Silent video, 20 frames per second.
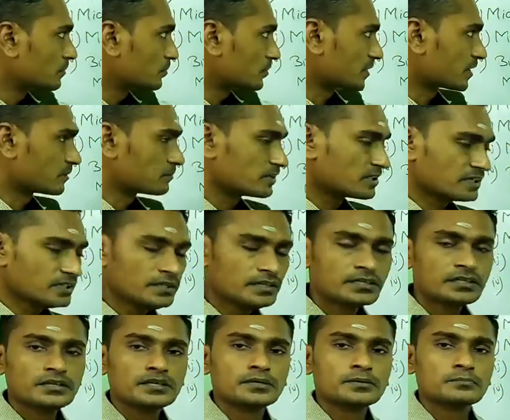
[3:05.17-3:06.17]

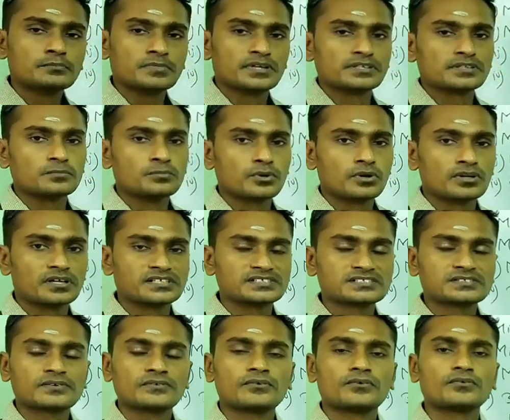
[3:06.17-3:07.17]
primary
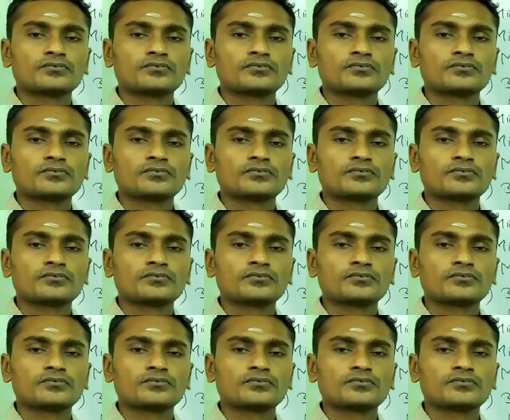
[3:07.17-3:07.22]
metabolites.